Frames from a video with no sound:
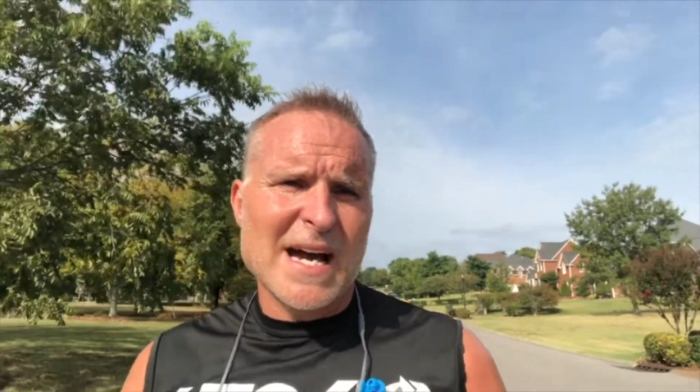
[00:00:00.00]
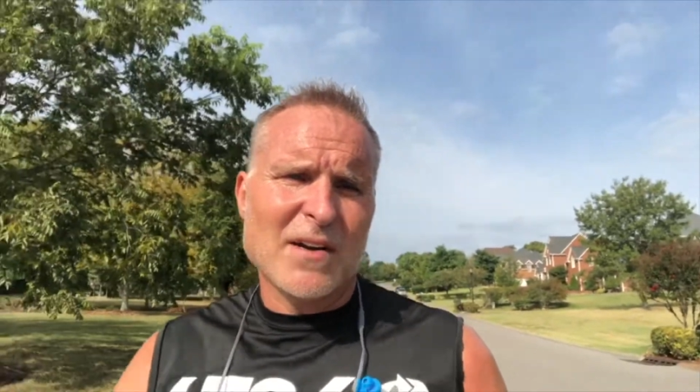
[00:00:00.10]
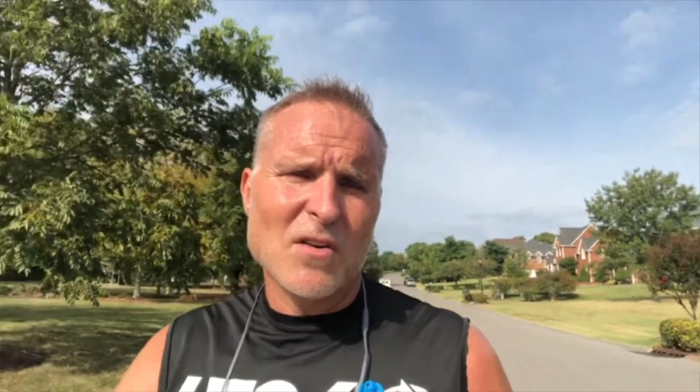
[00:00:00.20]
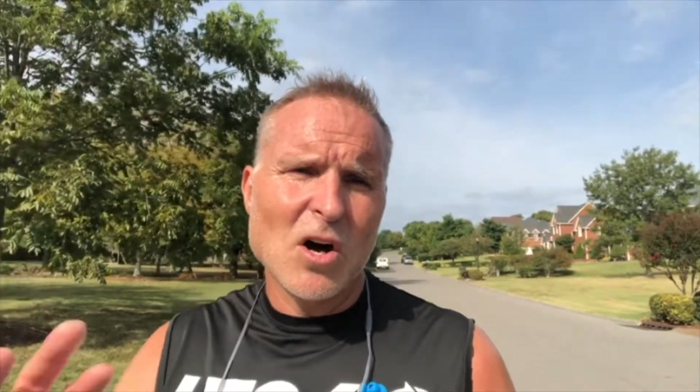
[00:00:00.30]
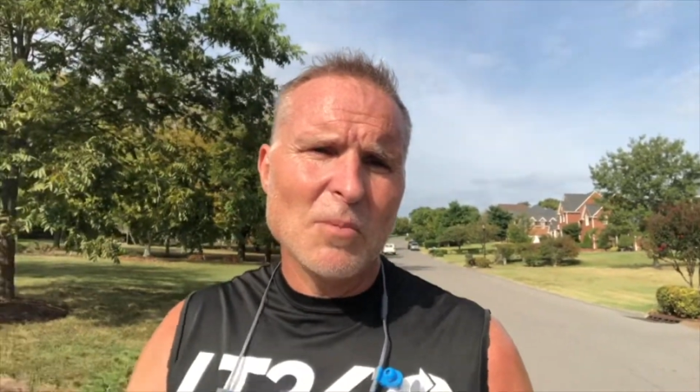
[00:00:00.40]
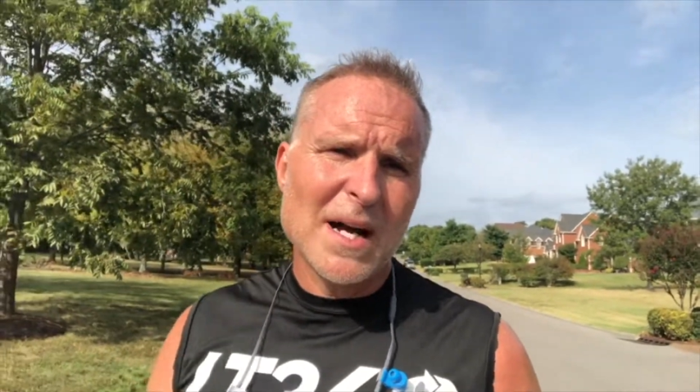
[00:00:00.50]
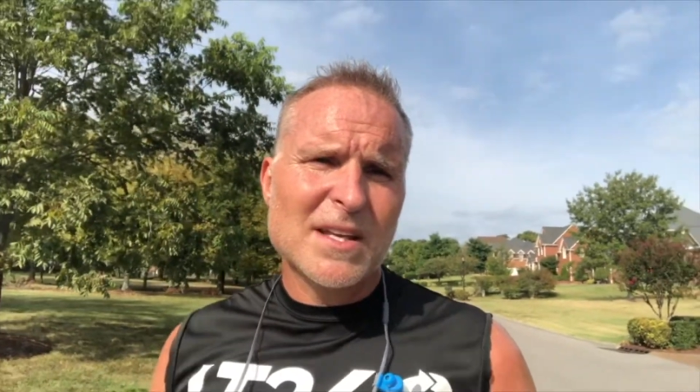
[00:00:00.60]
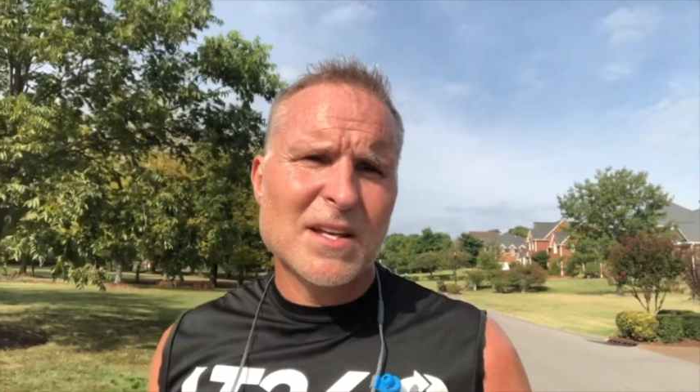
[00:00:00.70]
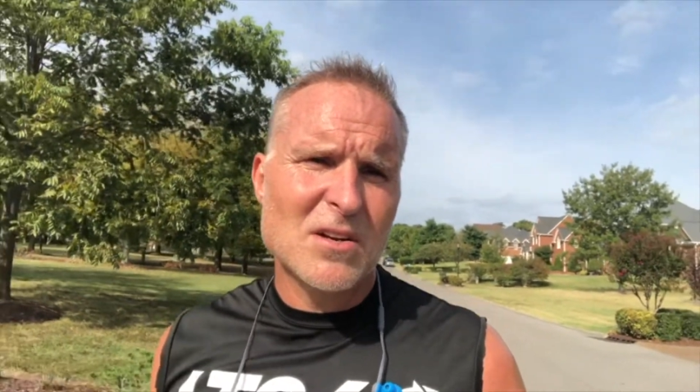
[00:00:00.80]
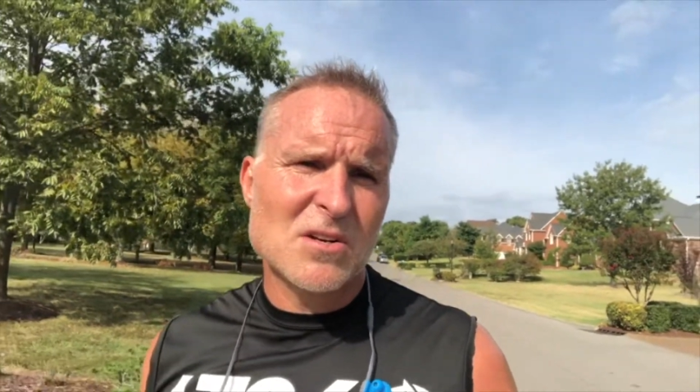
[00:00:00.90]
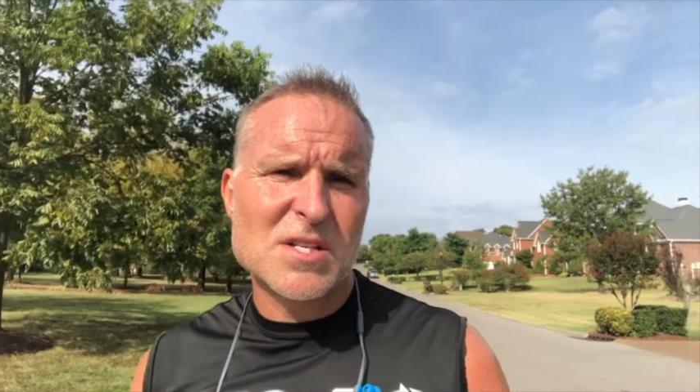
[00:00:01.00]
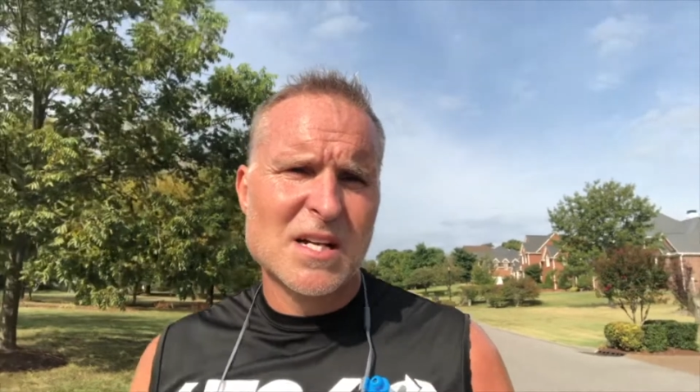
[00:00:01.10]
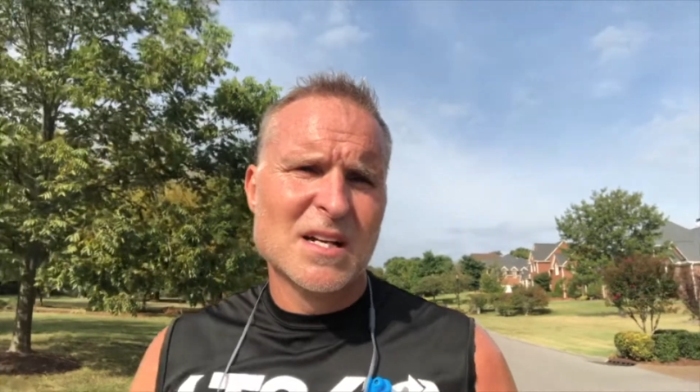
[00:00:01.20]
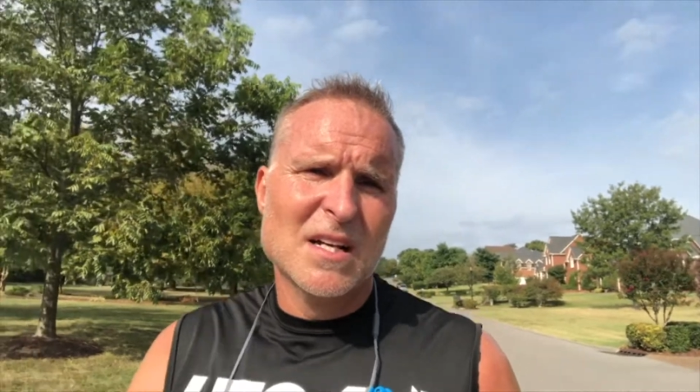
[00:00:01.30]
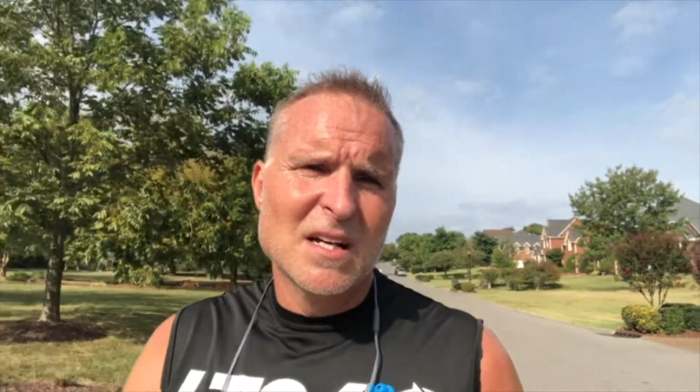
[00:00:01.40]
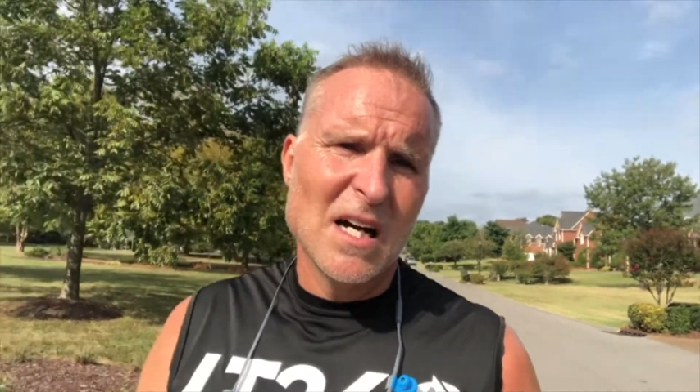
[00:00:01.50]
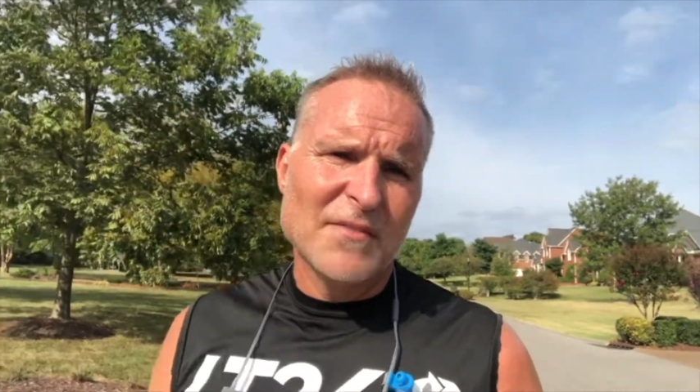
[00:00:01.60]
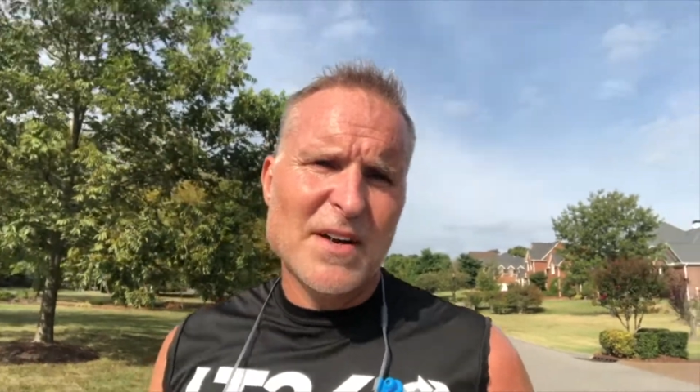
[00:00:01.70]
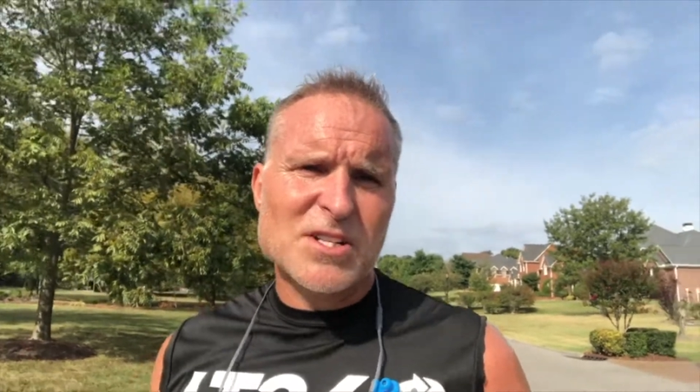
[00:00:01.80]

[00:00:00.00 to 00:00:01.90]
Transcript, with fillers: out of all my years of